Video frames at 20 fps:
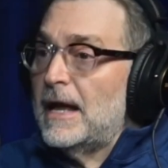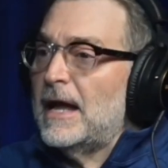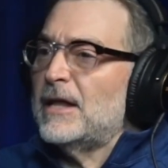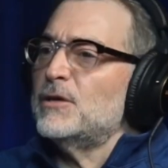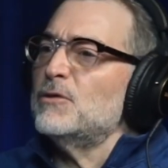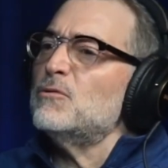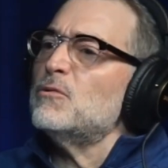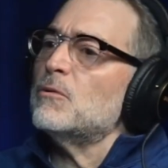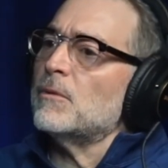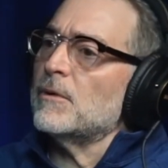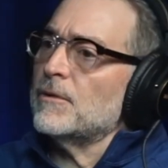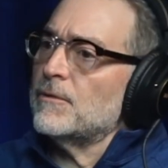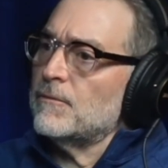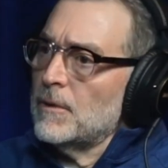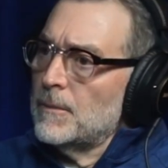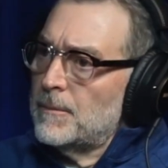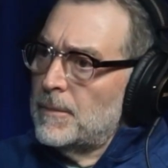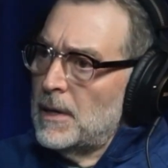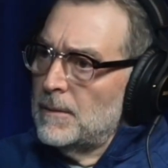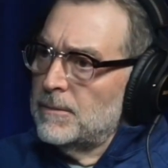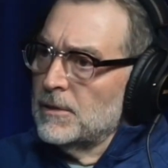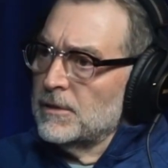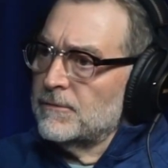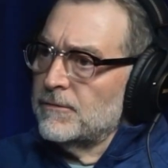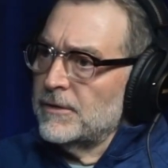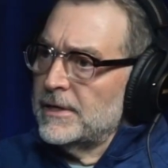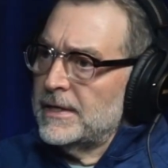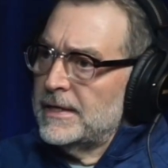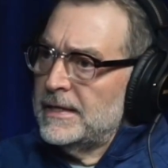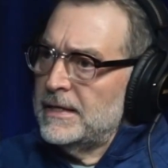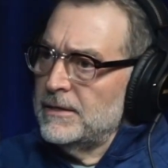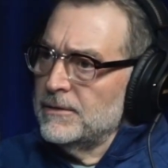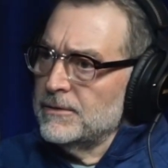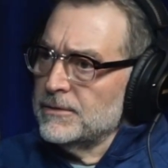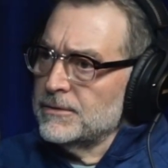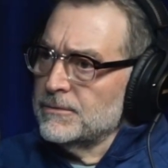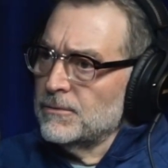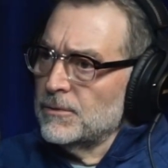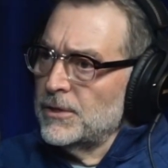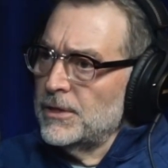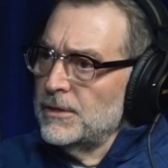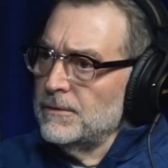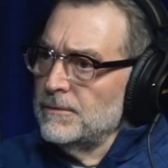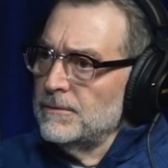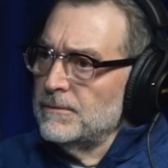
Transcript: And you were with Republic for years, weren't you?